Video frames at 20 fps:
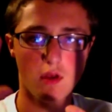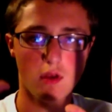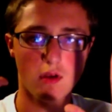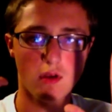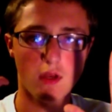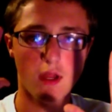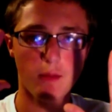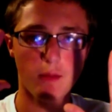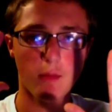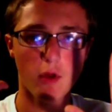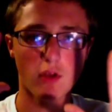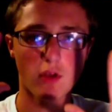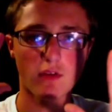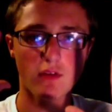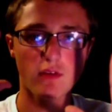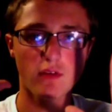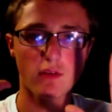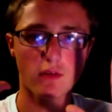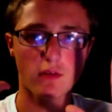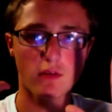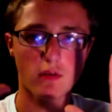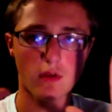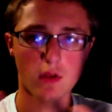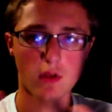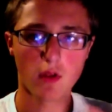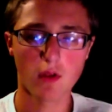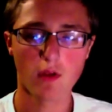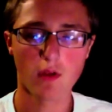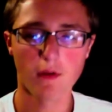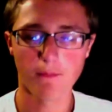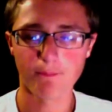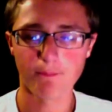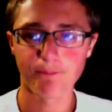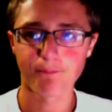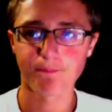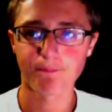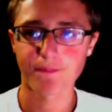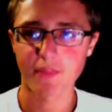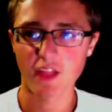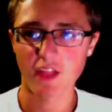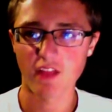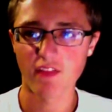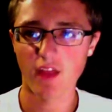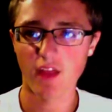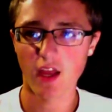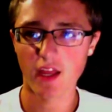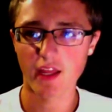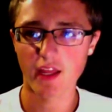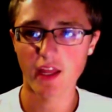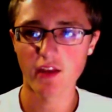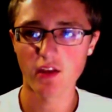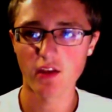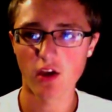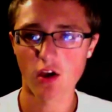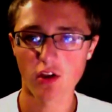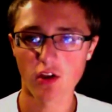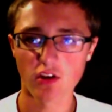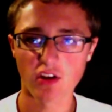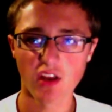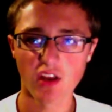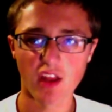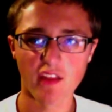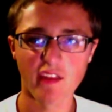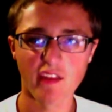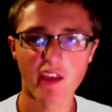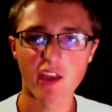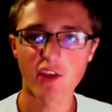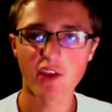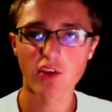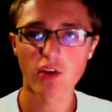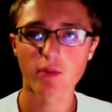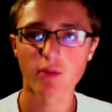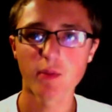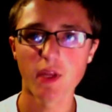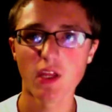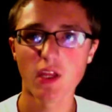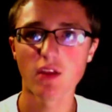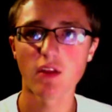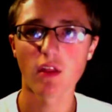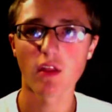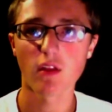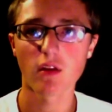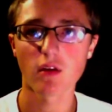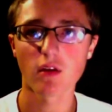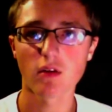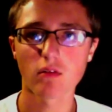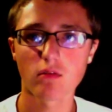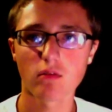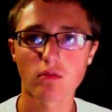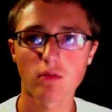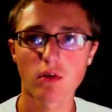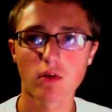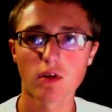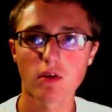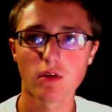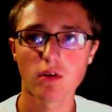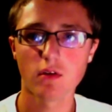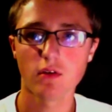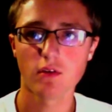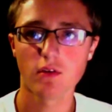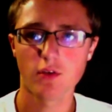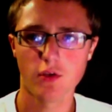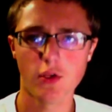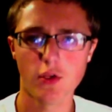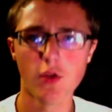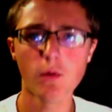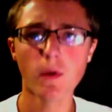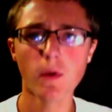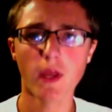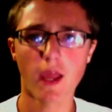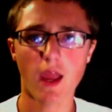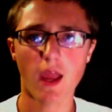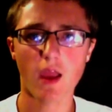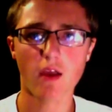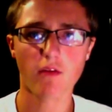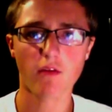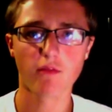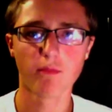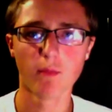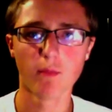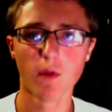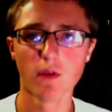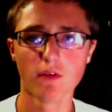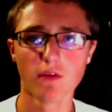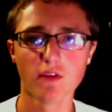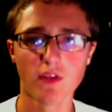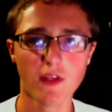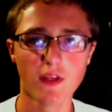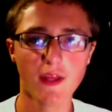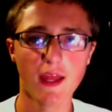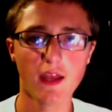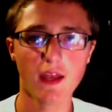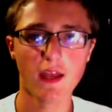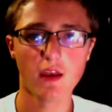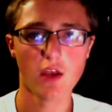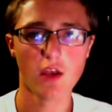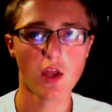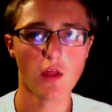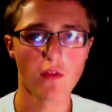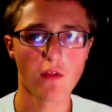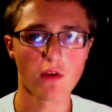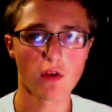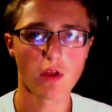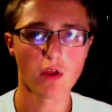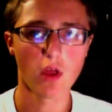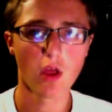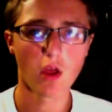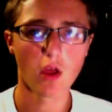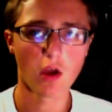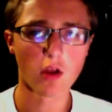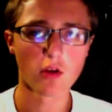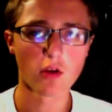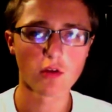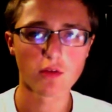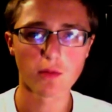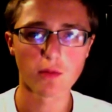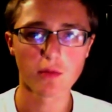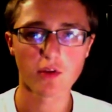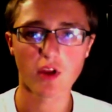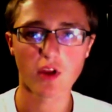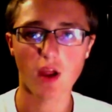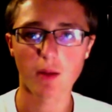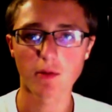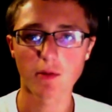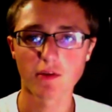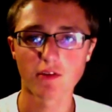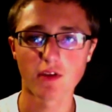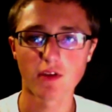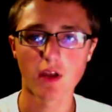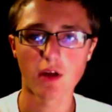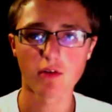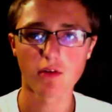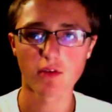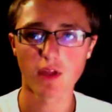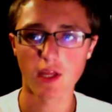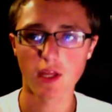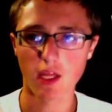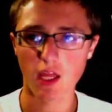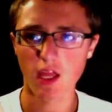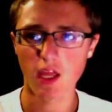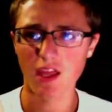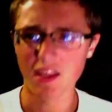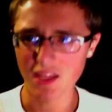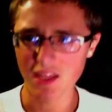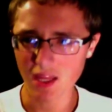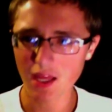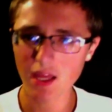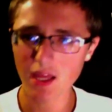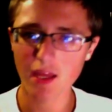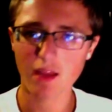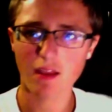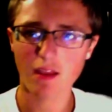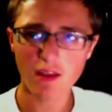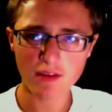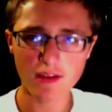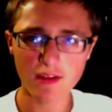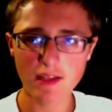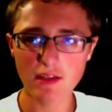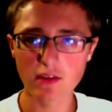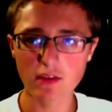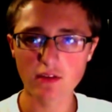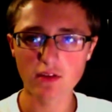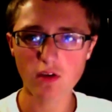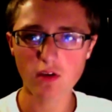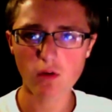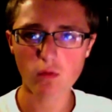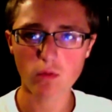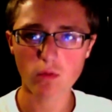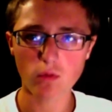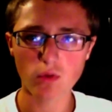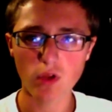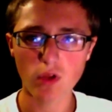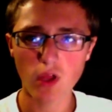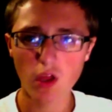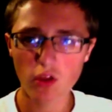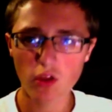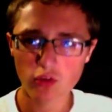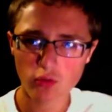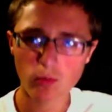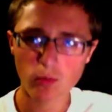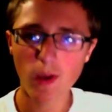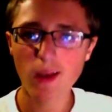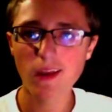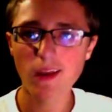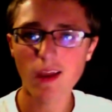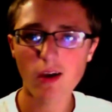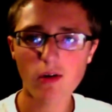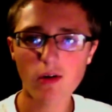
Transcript: months that I gained 100. And then it took me another 2.5 months to gain another 100 subscribers. And I was like, yeah, let's get this going. So right now,